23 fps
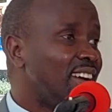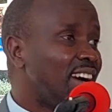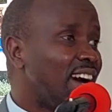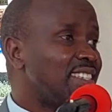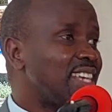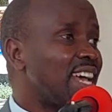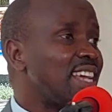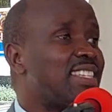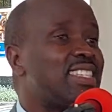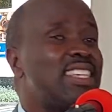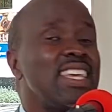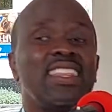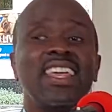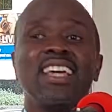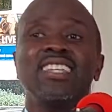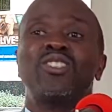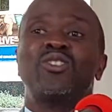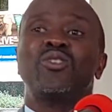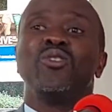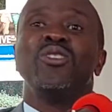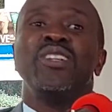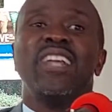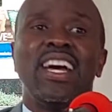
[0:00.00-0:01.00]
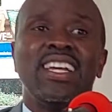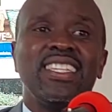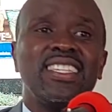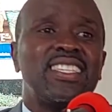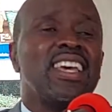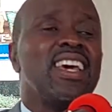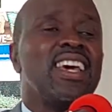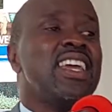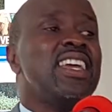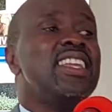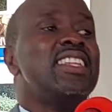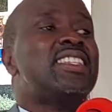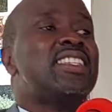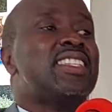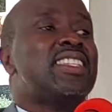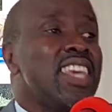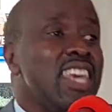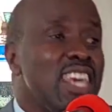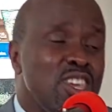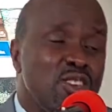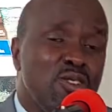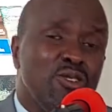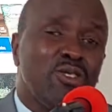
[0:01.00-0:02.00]
As I see the students in
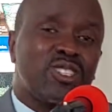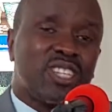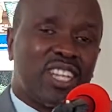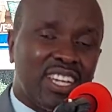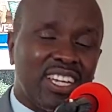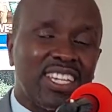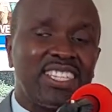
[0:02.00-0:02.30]
CU's